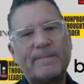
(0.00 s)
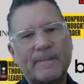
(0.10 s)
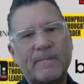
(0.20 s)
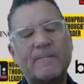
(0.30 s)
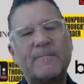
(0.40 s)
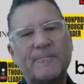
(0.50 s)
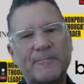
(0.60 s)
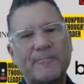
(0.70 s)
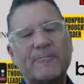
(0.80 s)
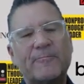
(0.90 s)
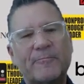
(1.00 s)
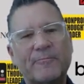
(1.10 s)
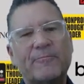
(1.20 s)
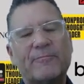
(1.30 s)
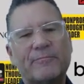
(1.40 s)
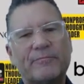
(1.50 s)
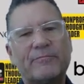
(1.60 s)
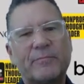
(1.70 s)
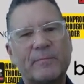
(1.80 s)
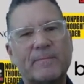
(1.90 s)

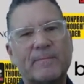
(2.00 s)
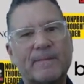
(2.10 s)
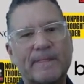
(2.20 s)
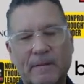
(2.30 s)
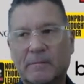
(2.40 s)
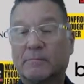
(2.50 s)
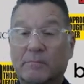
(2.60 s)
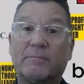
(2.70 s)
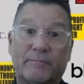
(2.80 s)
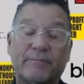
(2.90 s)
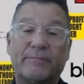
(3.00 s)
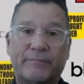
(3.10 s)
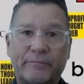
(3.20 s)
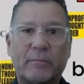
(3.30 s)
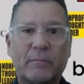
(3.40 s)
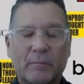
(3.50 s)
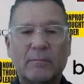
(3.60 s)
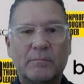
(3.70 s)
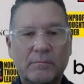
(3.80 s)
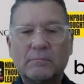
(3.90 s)

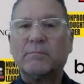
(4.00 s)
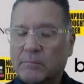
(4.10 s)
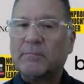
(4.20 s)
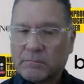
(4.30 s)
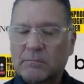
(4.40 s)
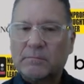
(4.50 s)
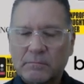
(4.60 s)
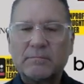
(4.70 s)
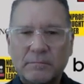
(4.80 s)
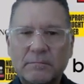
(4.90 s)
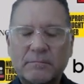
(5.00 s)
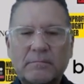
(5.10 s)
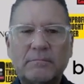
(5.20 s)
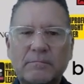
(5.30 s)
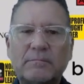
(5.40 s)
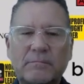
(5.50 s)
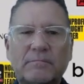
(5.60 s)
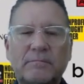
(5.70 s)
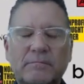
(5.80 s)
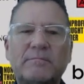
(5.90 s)

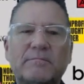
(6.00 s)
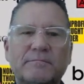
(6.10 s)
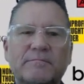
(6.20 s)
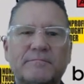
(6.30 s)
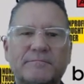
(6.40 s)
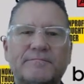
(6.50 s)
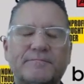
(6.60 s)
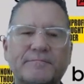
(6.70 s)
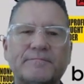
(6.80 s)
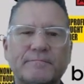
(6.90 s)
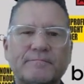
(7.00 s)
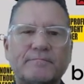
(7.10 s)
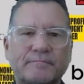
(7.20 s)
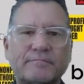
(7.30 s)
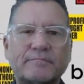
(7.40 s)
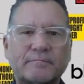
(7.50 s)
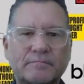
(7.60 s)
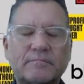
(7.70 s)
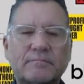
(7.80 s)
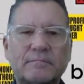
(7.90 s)
This person isn't speaking.